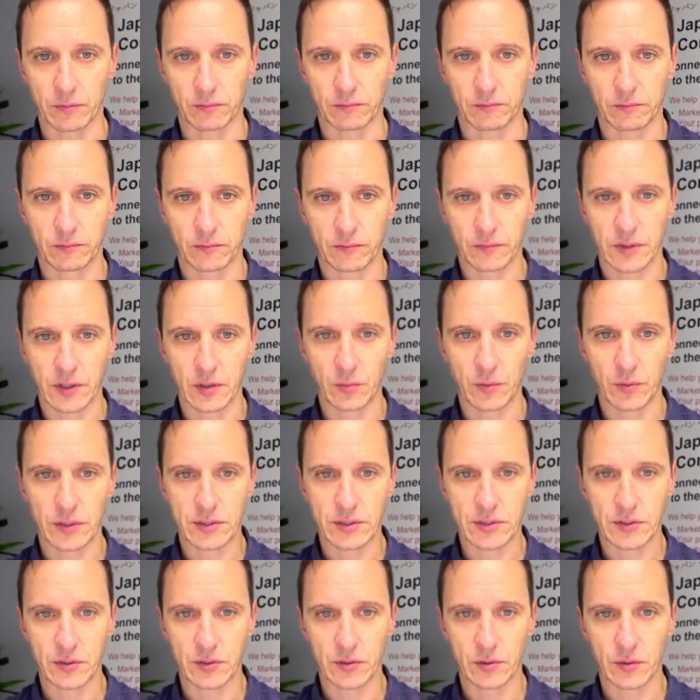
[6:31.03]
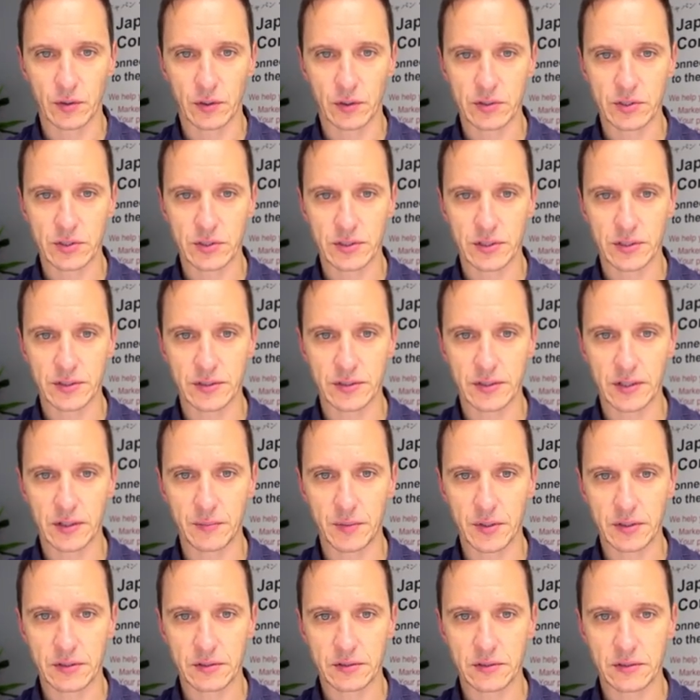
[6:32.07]
They went to arts and
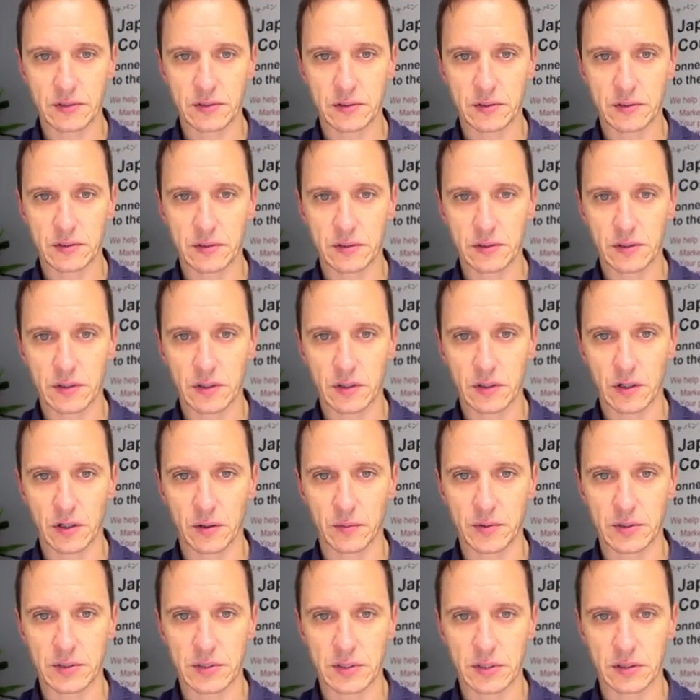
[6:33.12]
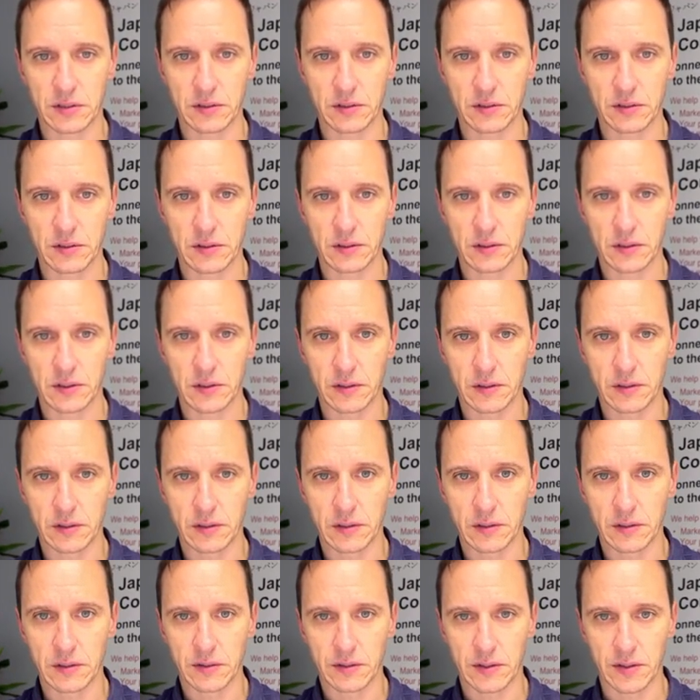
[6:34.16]
entertainment, hobbies, and
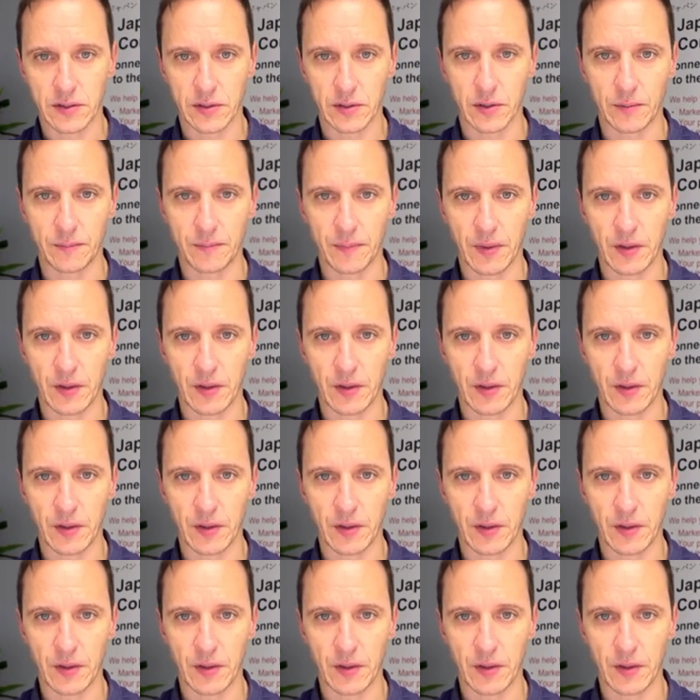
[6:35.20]
there you go.